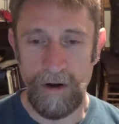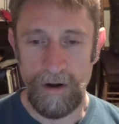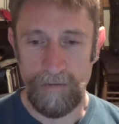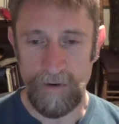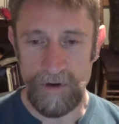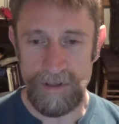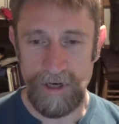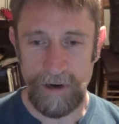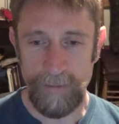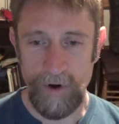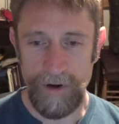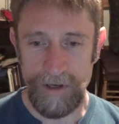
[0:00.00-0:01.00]
for a
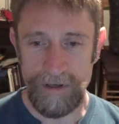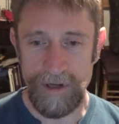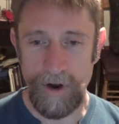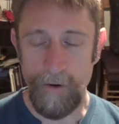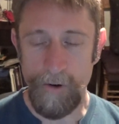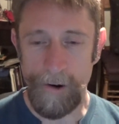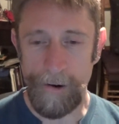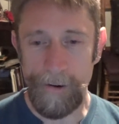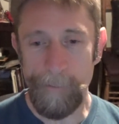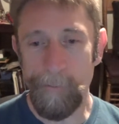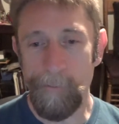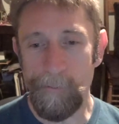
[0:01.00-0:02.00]
ceremony. So
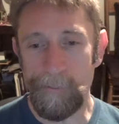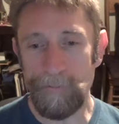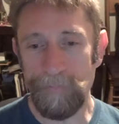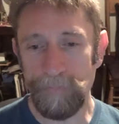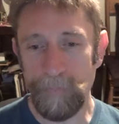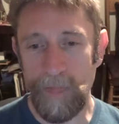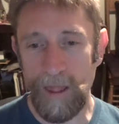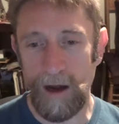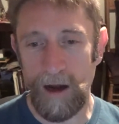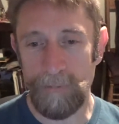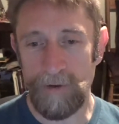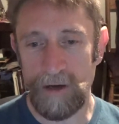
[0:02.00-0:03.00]
I'm
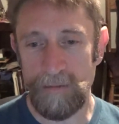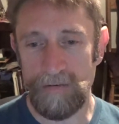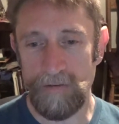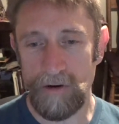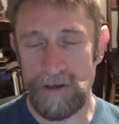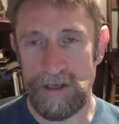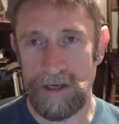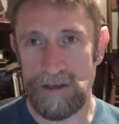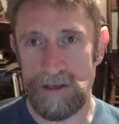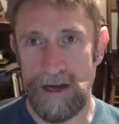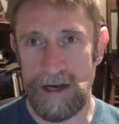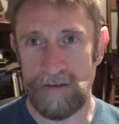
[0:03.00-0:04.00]
going to be focusing on
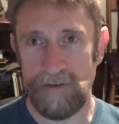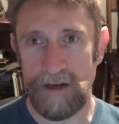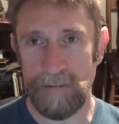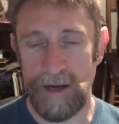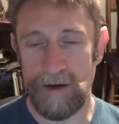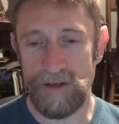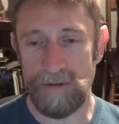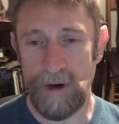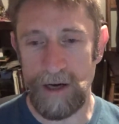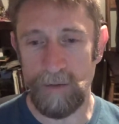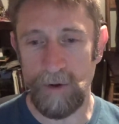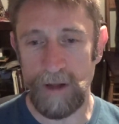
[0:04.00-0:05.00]
just activating my energy
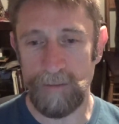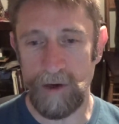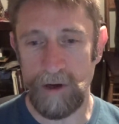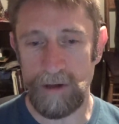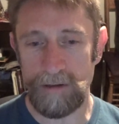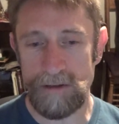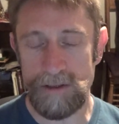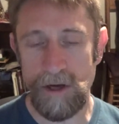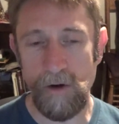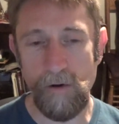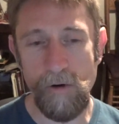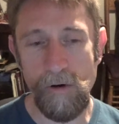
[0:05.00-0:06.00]
body while I'm gone.
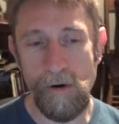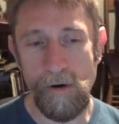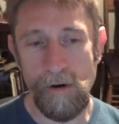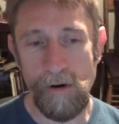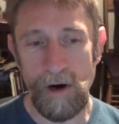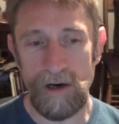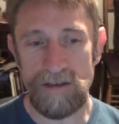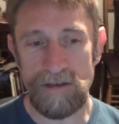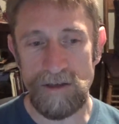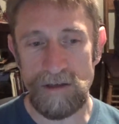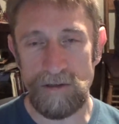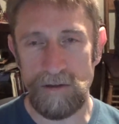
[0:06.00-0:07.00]
So I
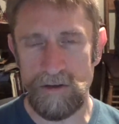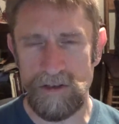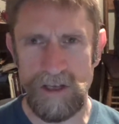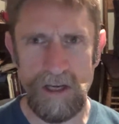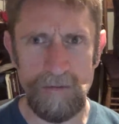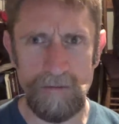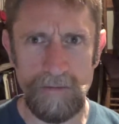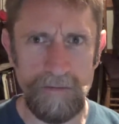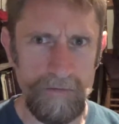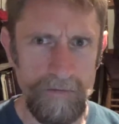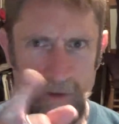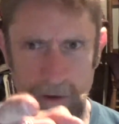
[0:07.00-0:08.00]
suggest you do the same.
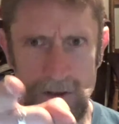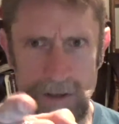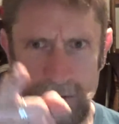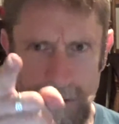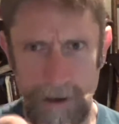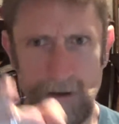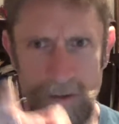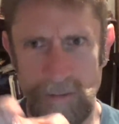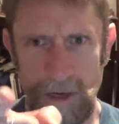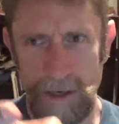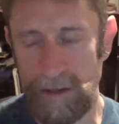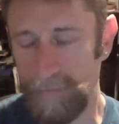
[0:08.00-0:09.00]
Focus on your energy
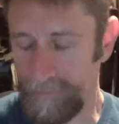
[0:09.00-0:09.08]
body.